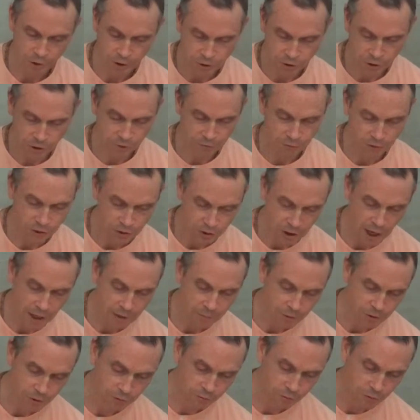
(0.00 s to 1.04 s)
there's different
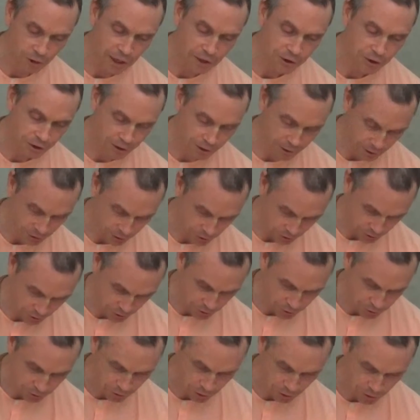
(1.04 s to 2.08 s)
types of
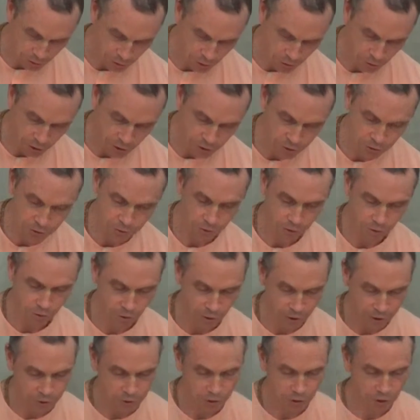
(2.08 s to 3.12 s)
residences. Of course,
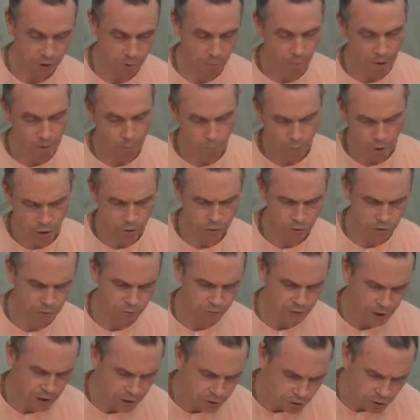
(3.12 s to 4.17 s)
according to the modes of
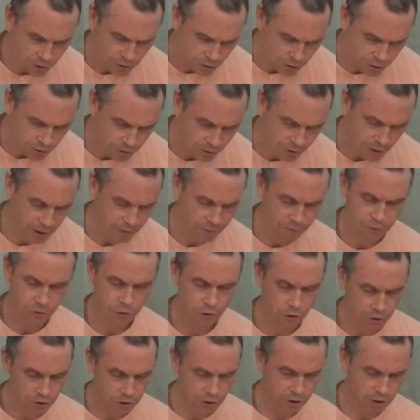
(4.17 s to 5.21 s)
nature, you have
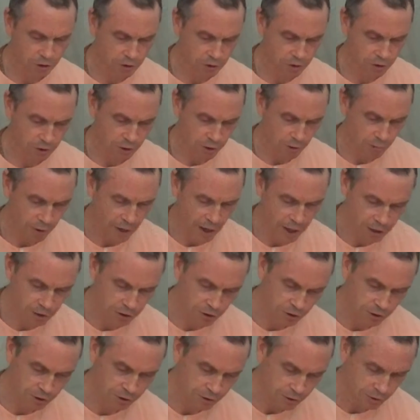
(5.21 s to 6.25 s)
the goodness,
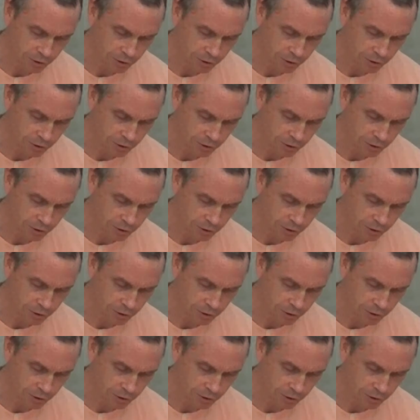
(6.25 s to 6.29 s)
compassion,